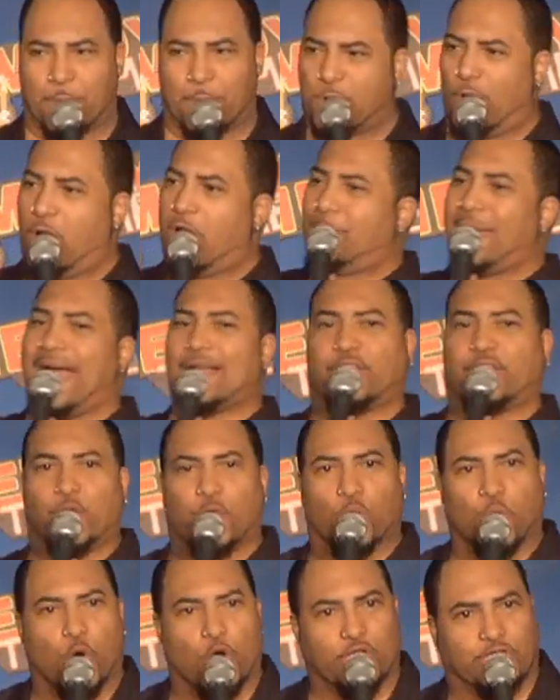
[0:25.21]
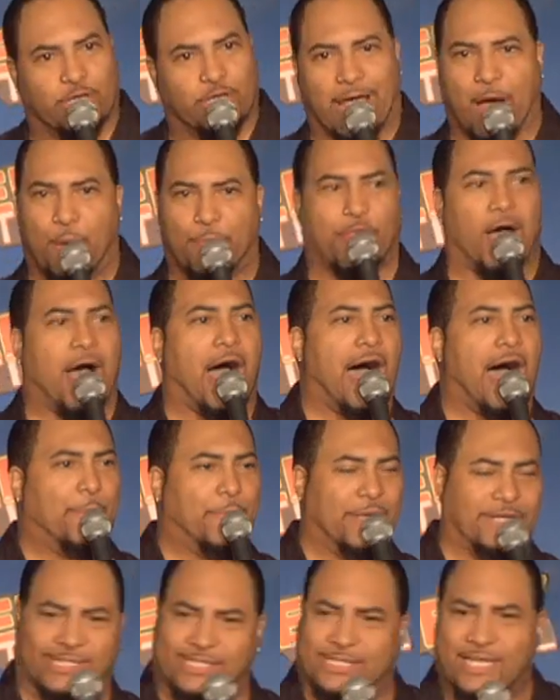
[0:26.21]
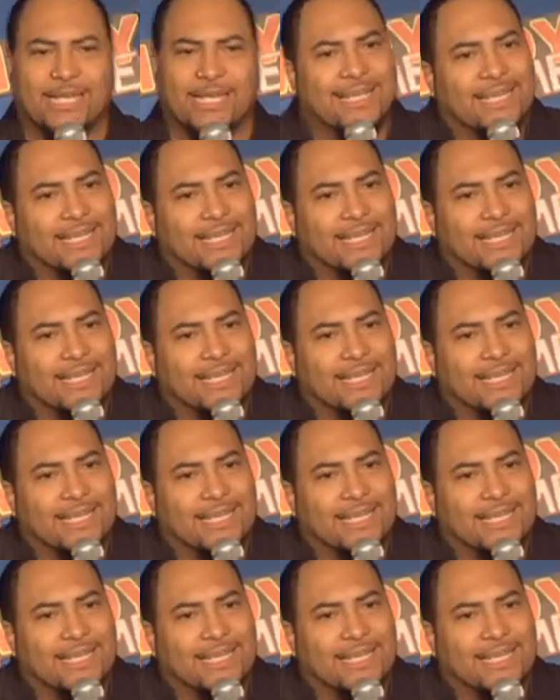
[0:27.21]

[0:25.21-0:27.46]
I'm going back to the woods and help the hobbits.